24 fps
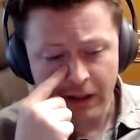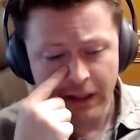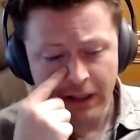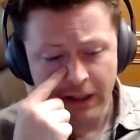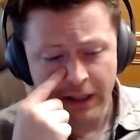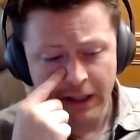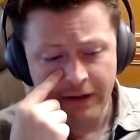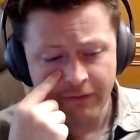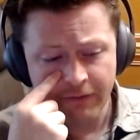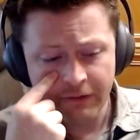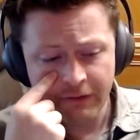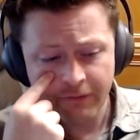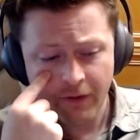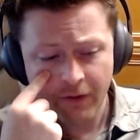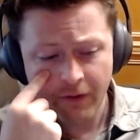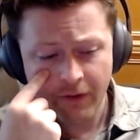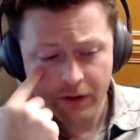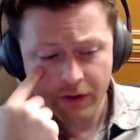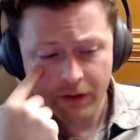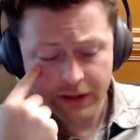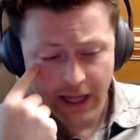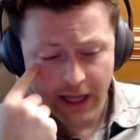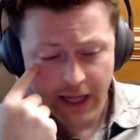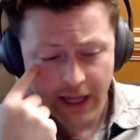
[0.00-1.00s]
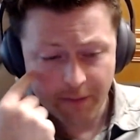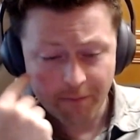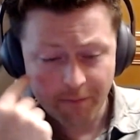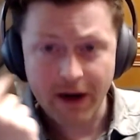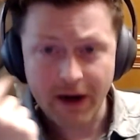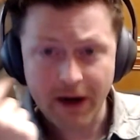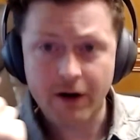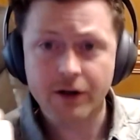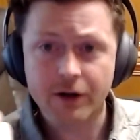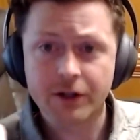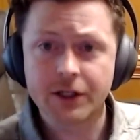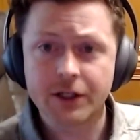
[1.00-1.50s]
Even folks like
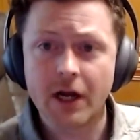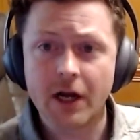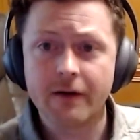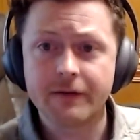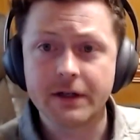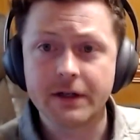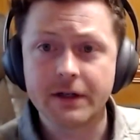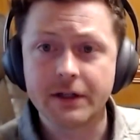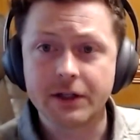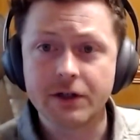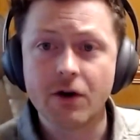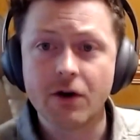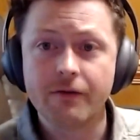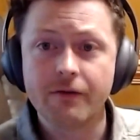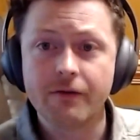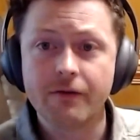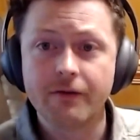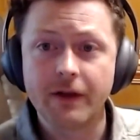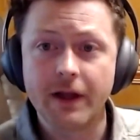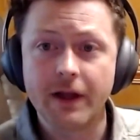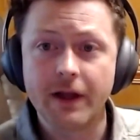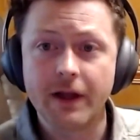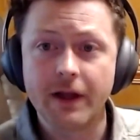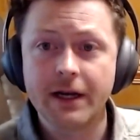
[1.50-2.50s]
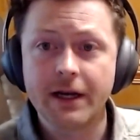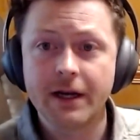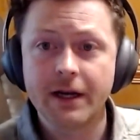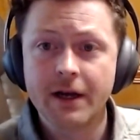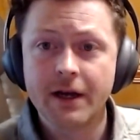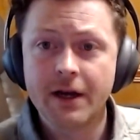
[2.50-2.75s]
Microsoft and Snowflake